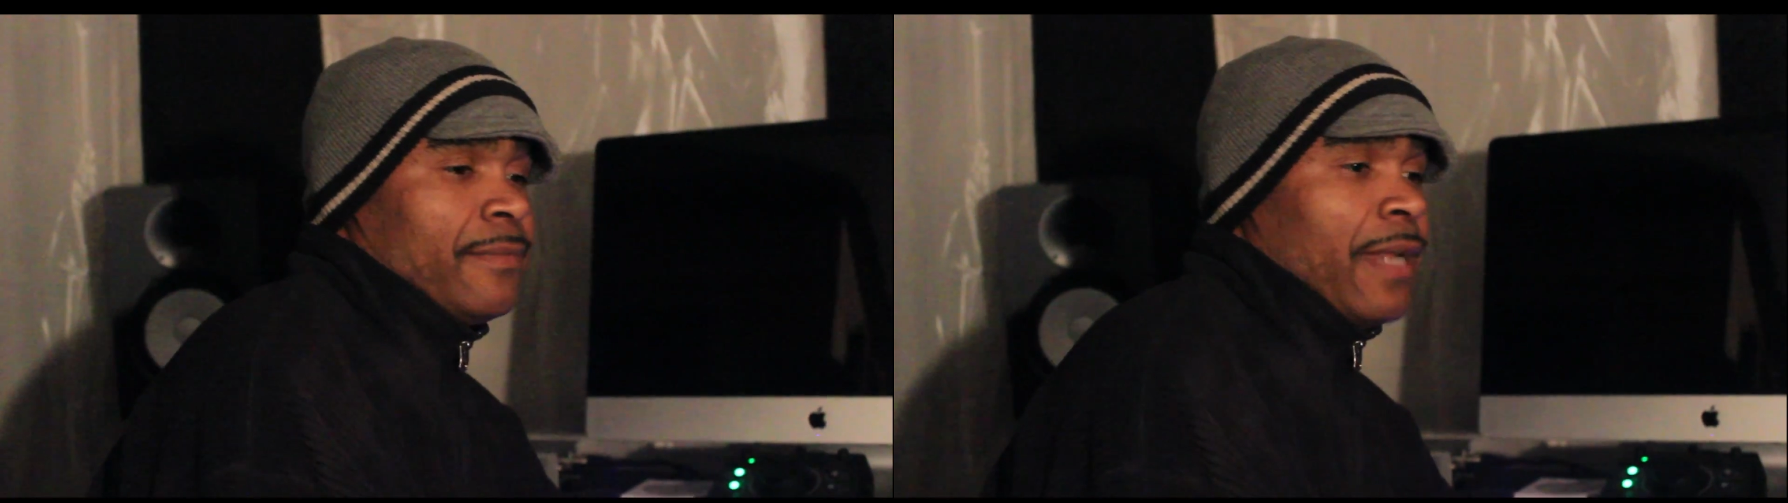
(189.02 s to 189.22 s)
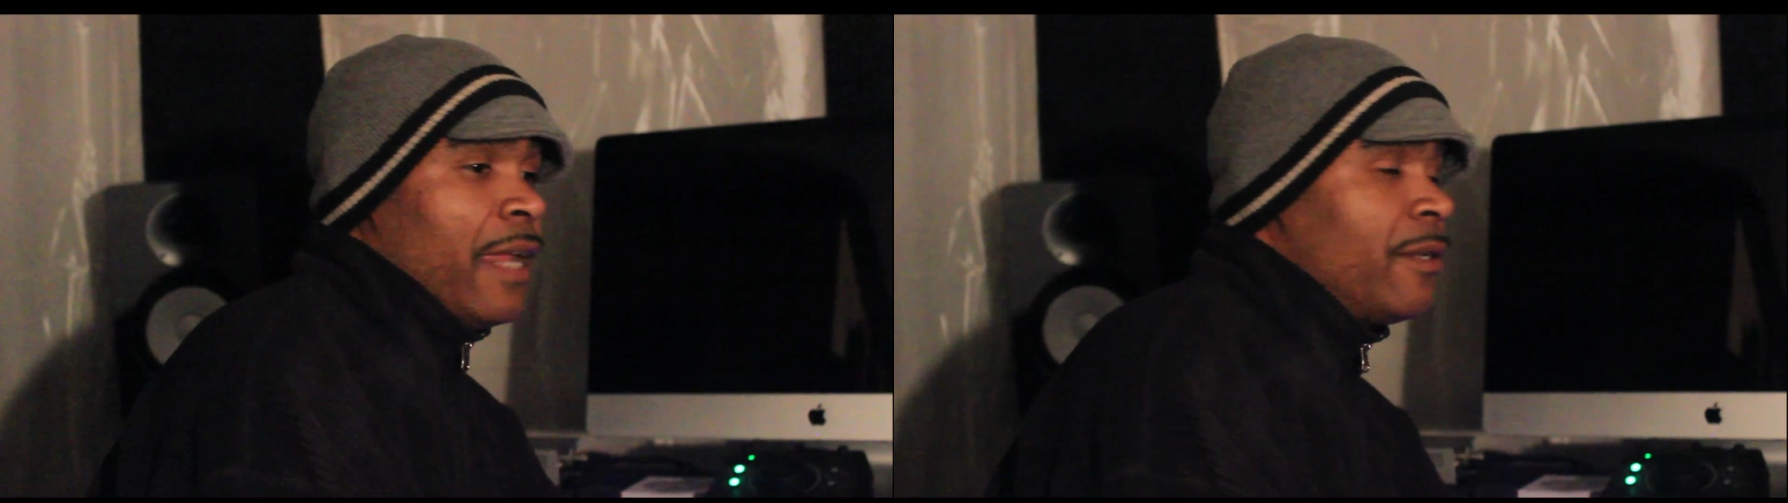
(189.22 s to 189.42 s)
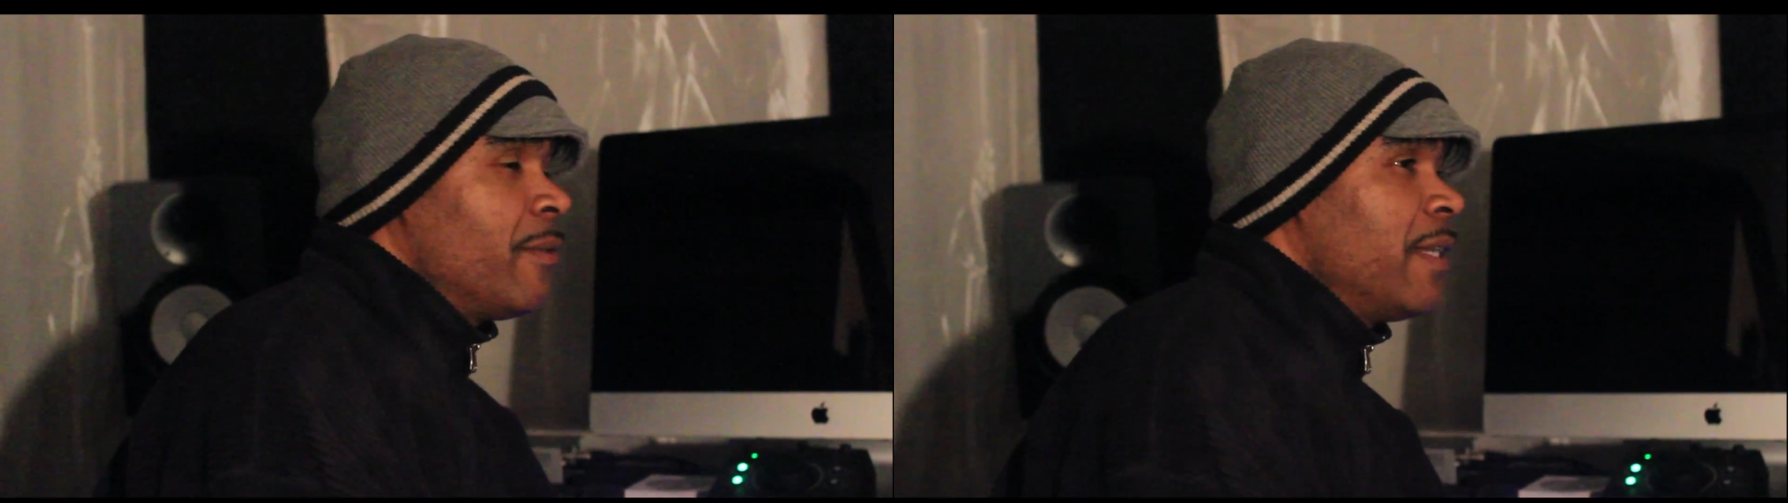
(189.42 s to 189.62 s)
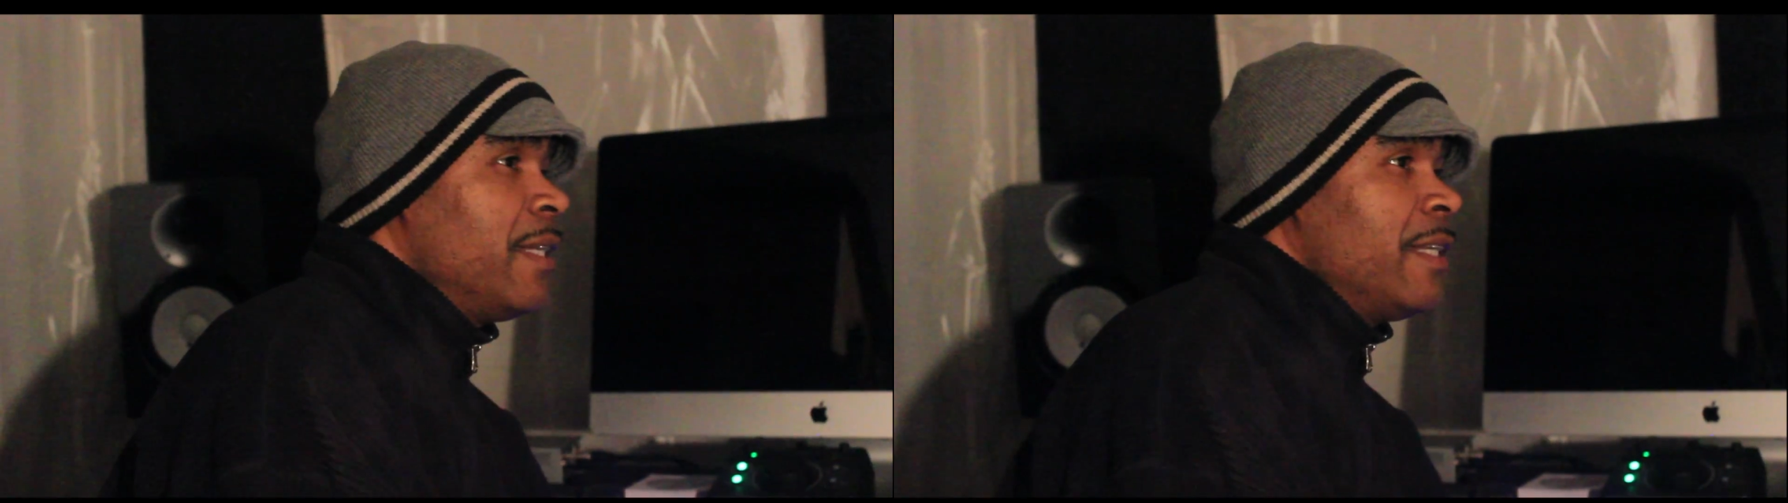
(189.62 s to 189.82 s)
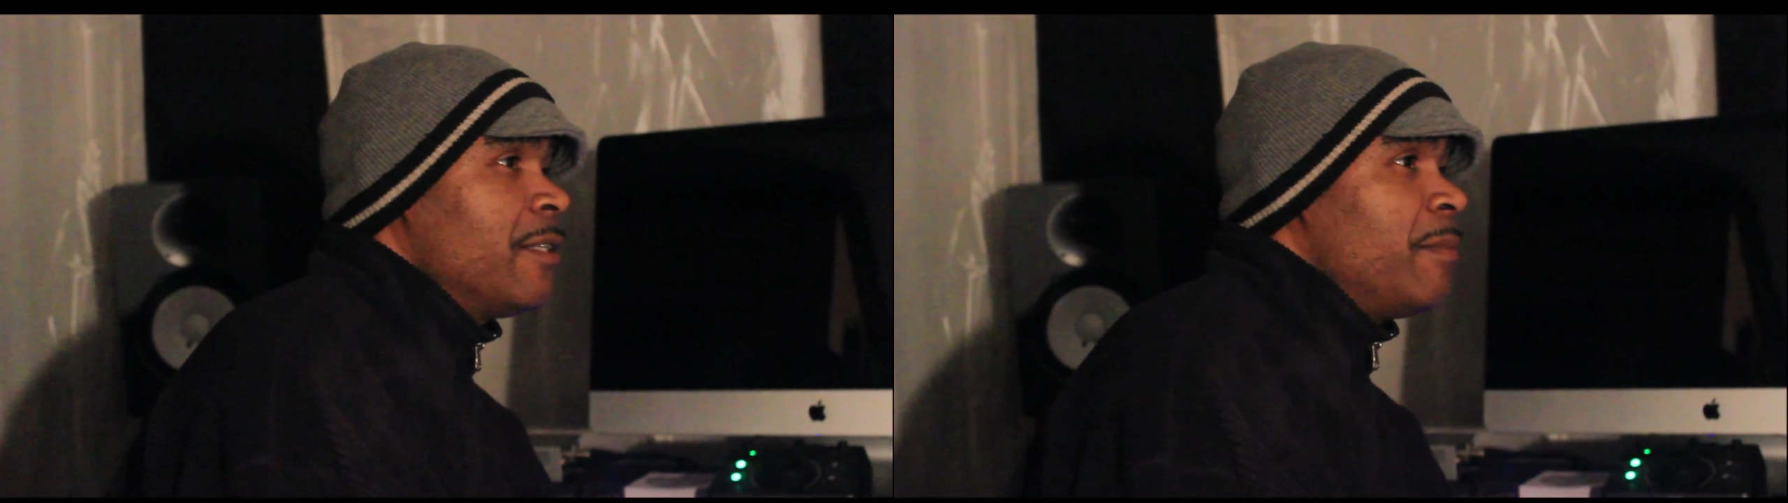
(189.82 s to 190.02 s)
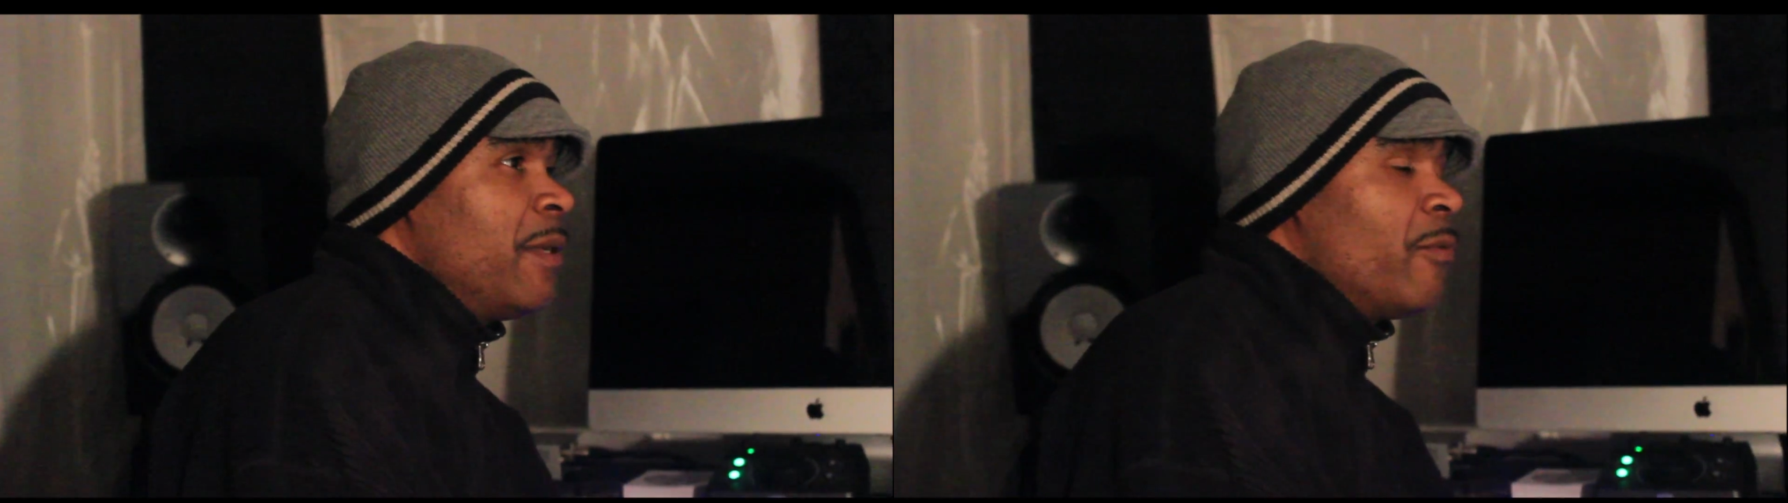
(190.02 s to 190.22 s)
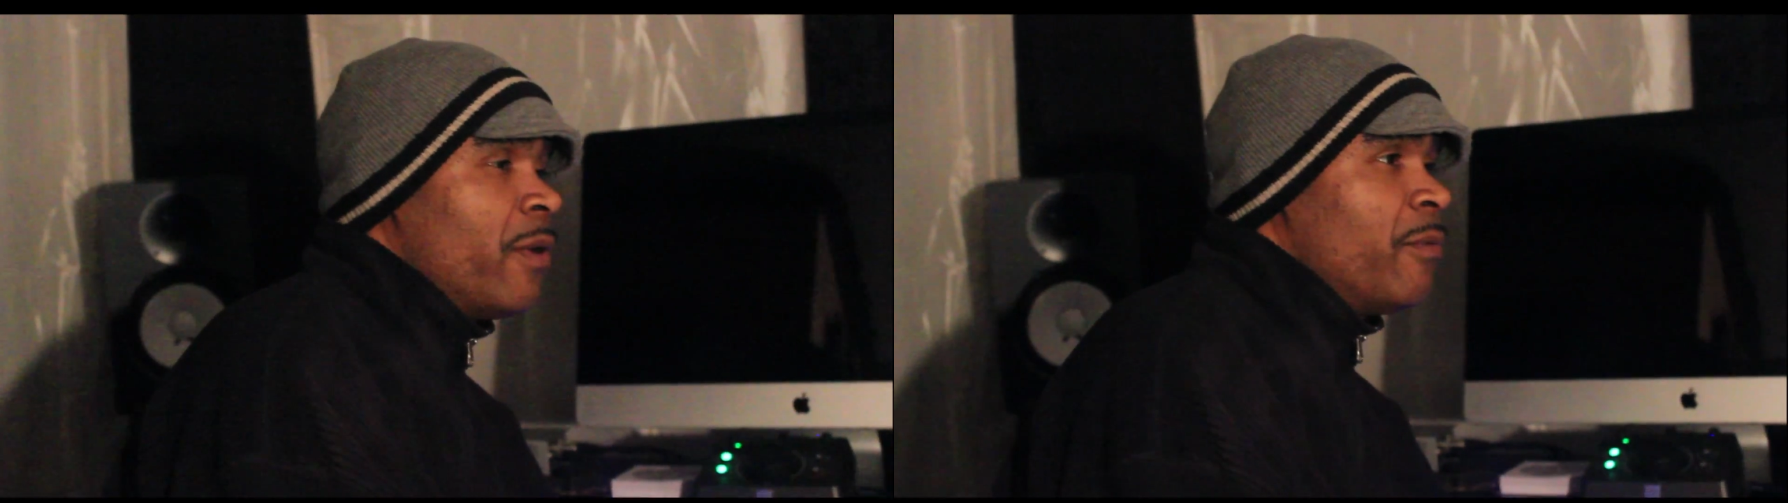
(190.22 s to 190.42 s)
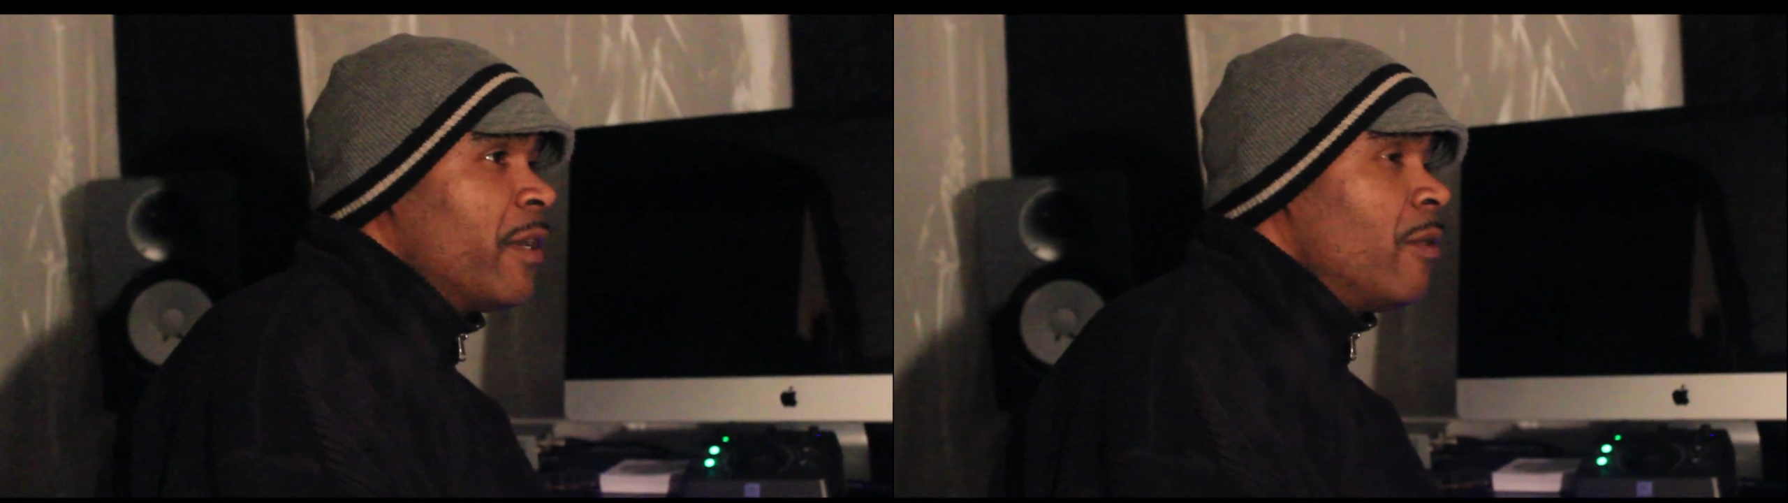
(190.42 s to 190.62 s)
I know they needed to be
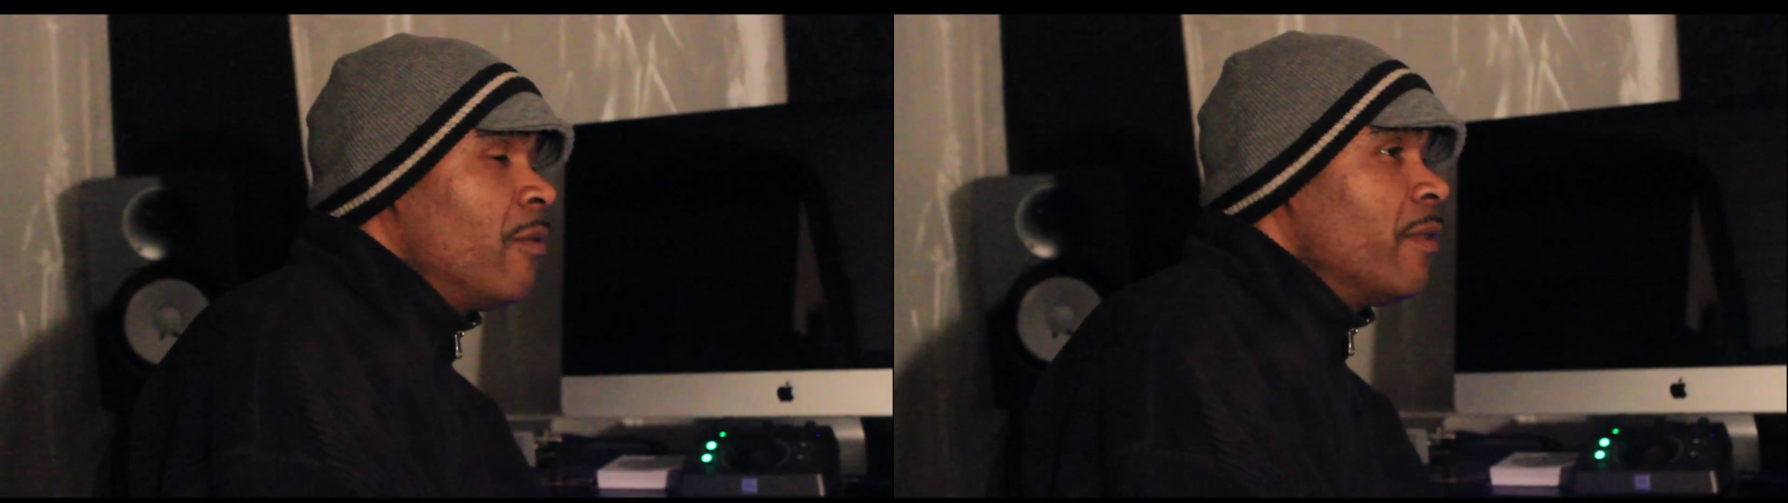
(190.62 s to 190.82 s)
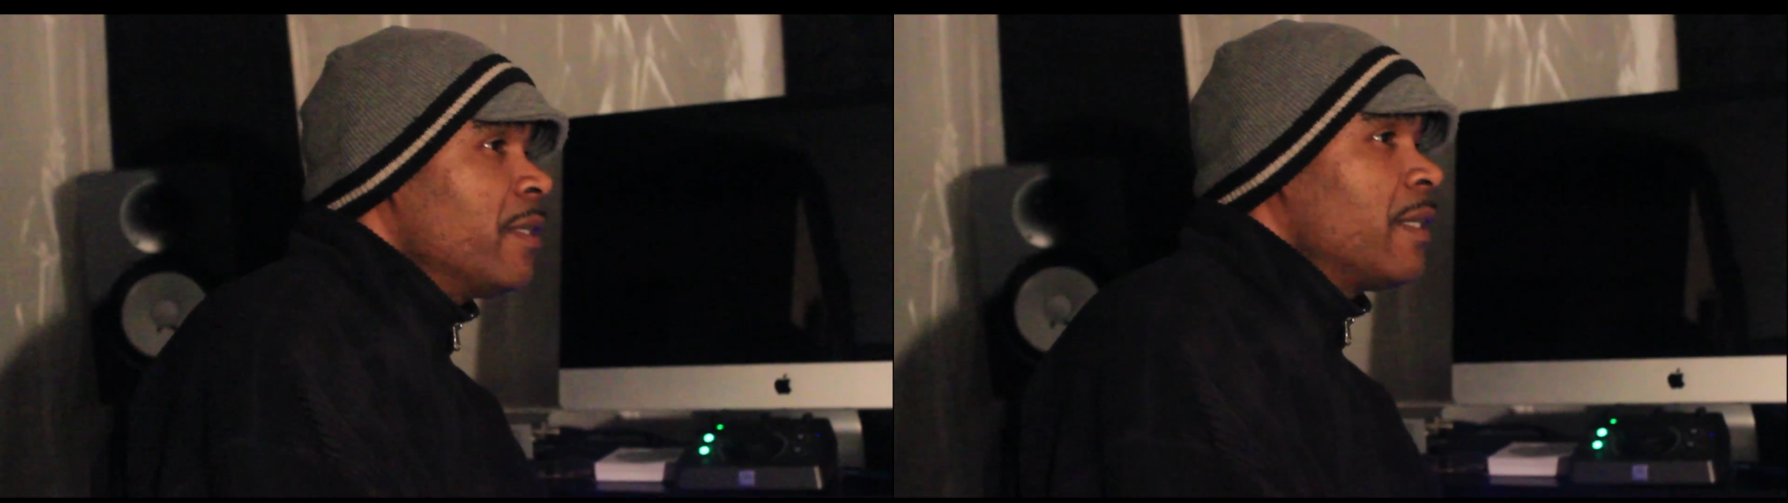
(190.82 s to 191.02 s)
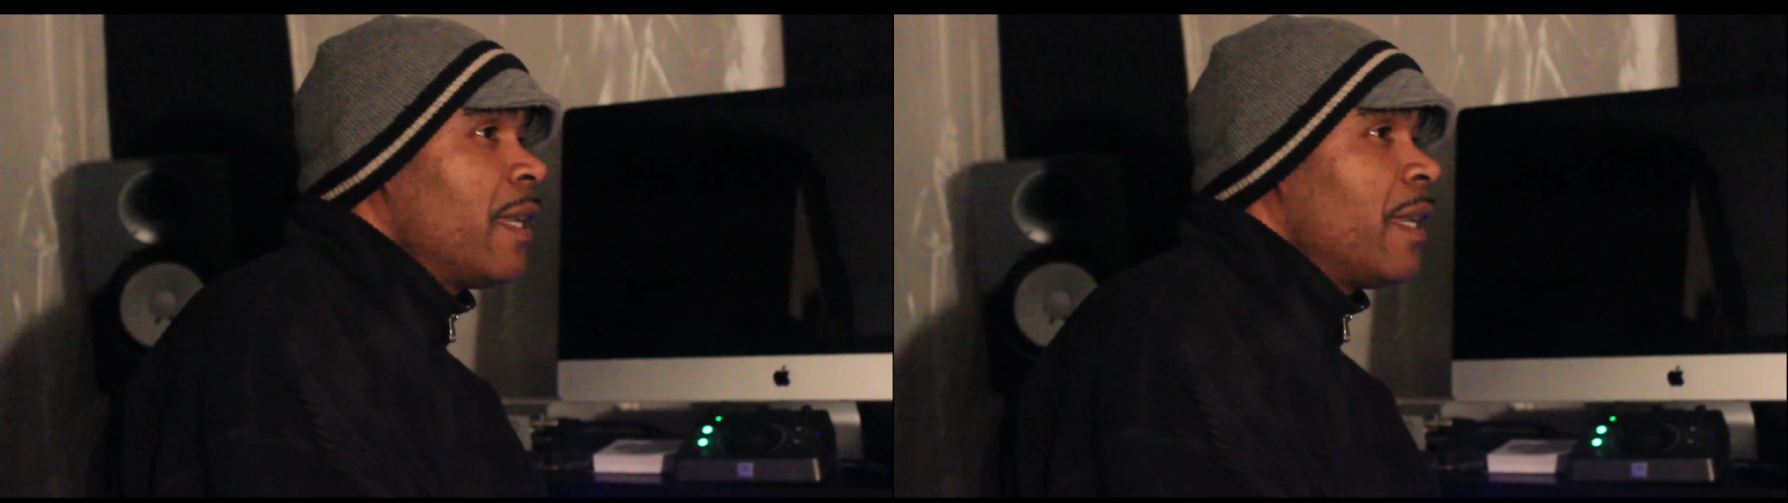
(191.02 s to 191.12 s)
re-recorded.